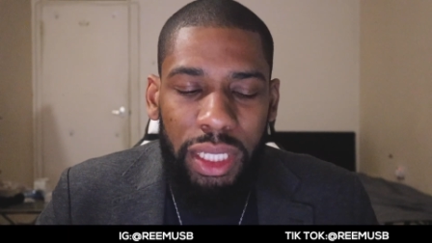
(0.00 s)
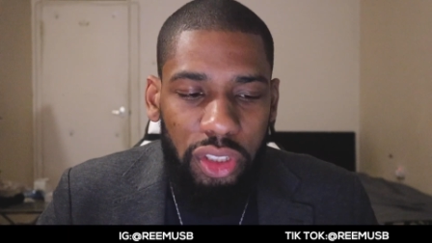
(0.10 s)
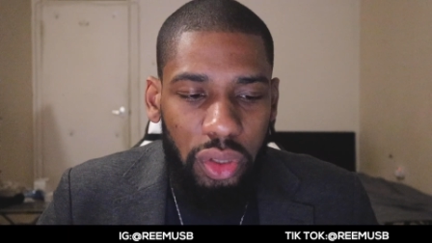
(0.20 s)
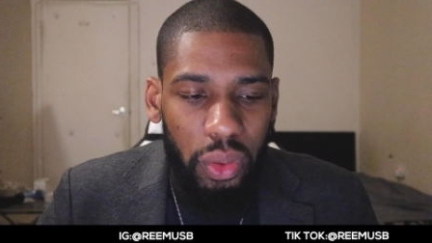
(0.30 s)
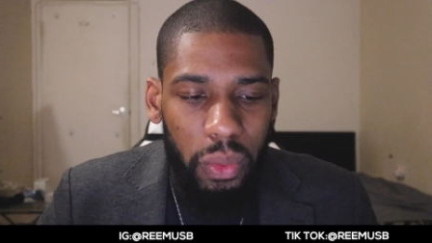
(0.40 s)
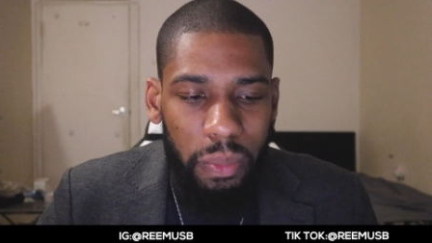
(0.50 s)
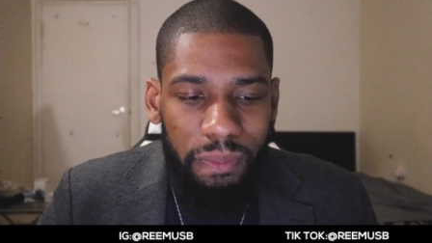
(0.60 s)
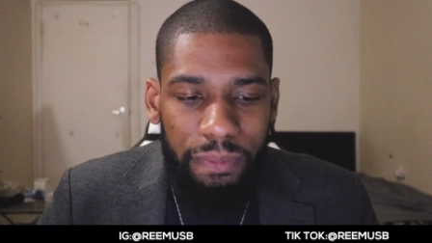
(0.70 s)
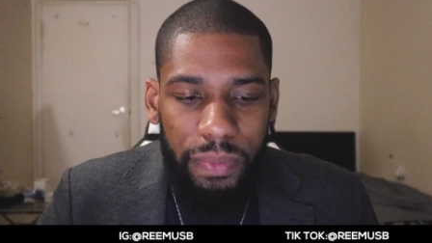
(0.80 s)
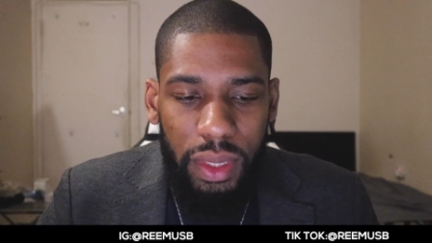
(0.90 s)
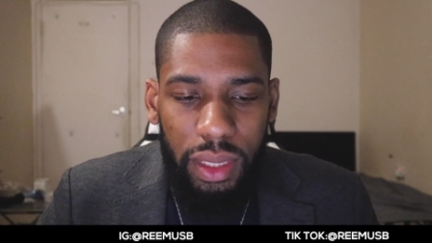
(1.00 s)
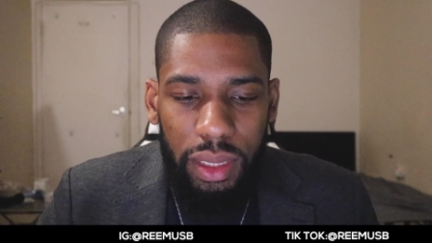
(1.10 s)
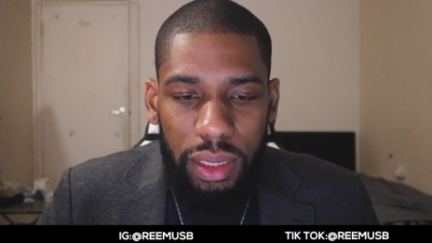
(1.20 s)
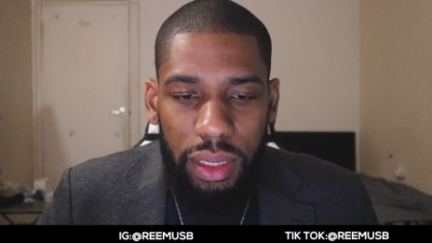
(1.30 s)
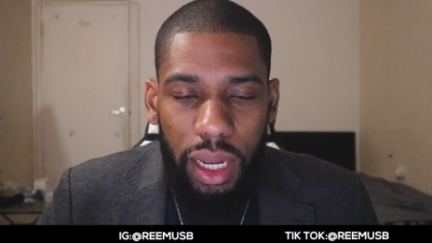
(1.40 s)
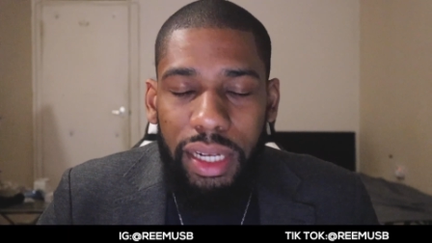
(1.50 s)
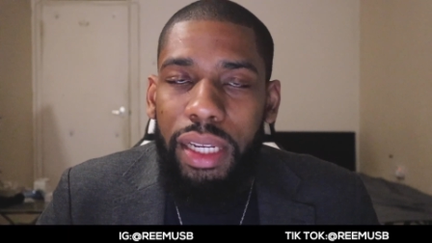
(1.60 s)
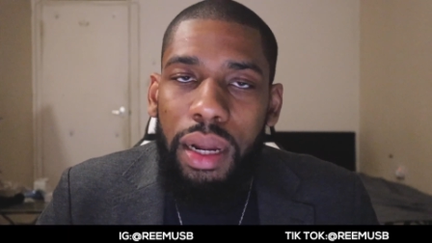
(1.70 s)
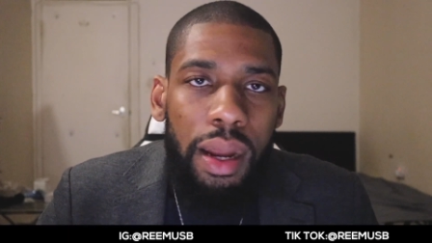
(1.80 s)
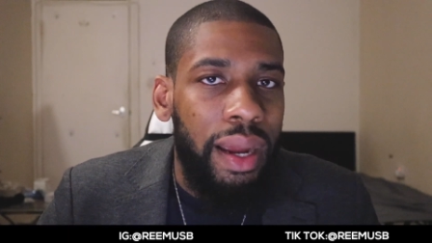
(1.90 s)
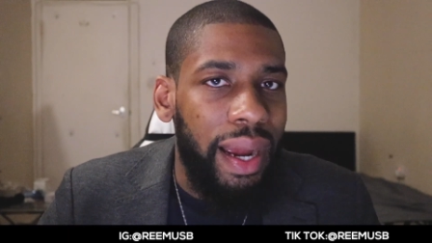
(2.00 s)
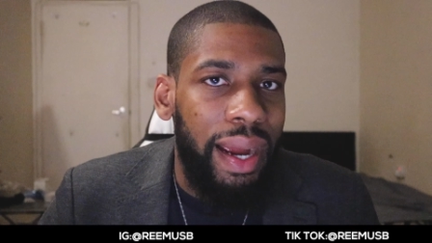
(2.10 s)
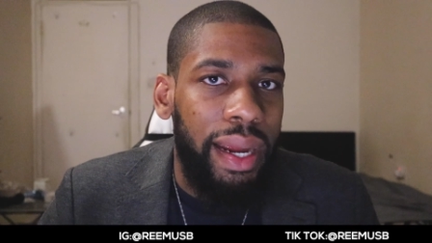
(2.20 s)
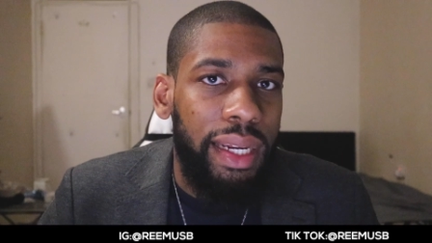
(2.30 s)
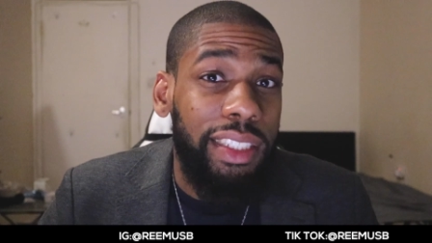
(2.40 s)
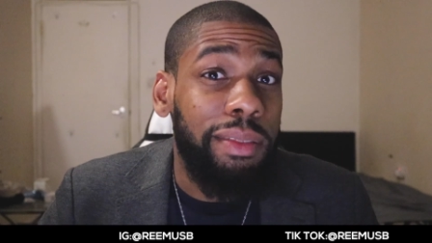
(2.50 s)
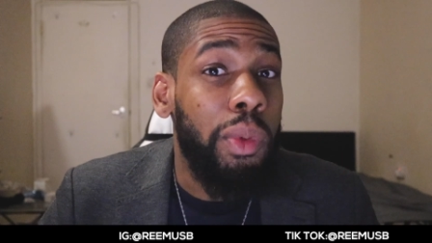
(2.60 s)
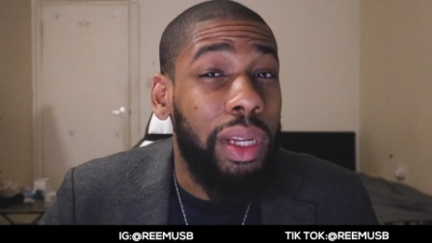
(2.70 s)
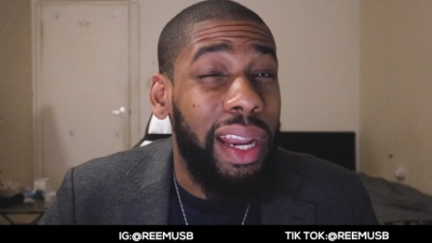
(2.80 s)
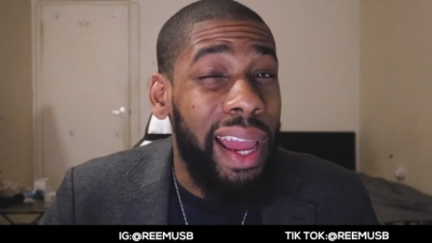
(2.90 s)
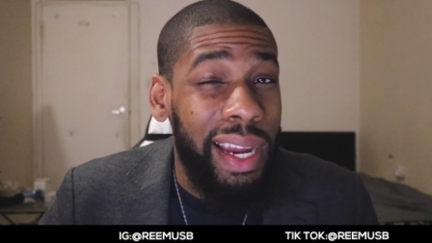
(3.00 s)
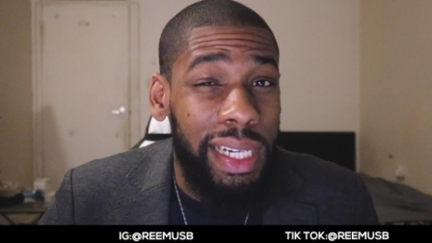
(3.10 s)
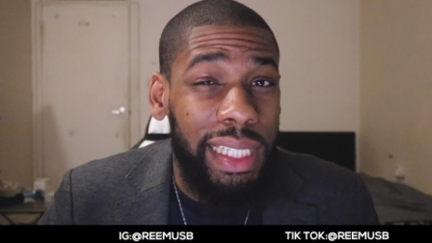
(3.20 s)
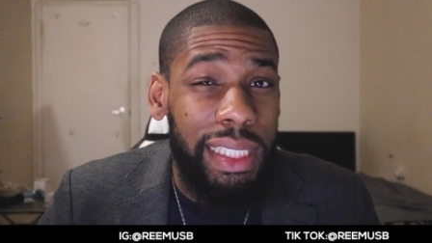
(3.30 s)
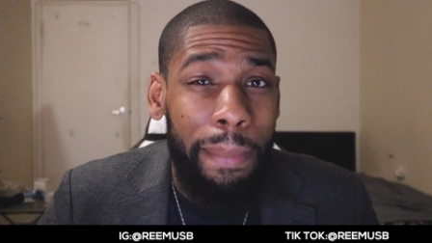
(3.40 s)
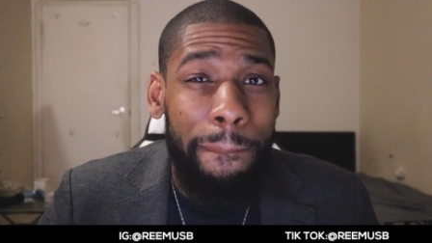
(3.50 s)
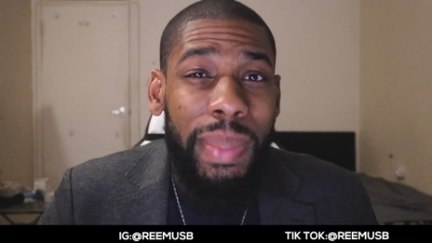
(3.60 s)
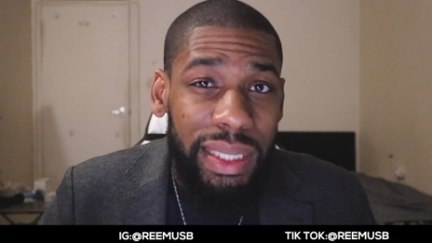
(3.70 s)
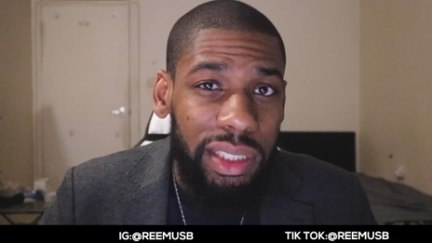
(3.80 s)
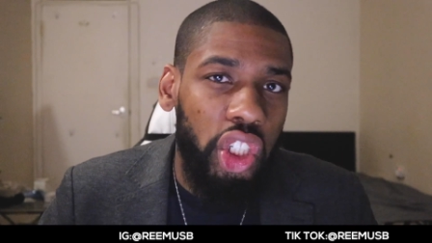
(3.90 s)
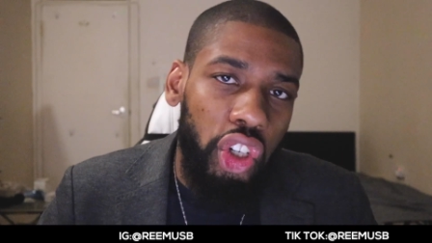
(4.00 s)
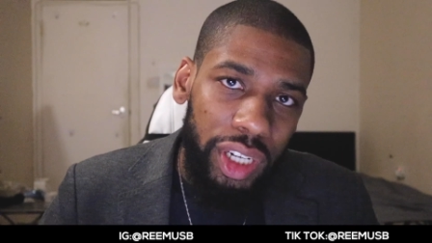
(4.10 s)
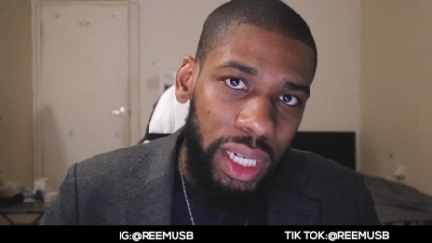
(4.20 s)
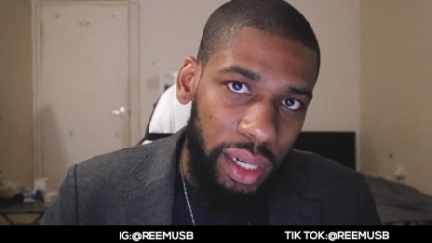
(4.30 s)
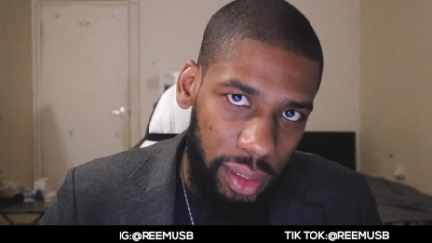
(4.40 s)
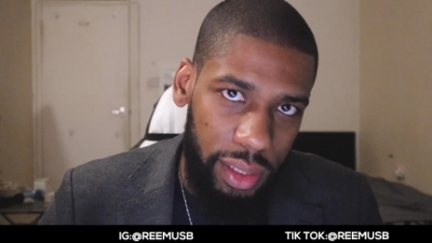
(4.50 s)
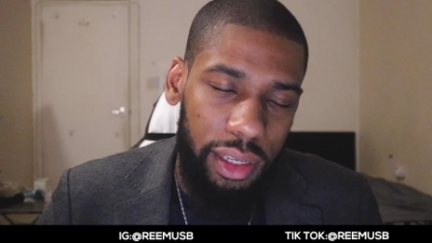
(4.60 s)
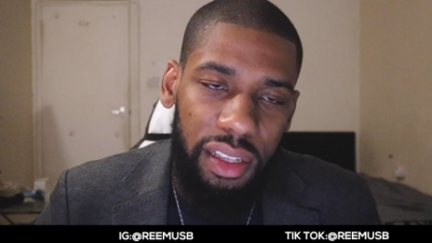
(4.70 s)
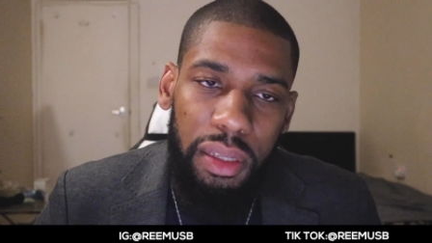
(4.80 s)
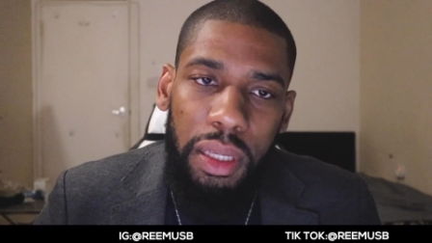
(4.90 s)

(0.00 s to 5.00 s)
So a younger guy is more likely to mistreat her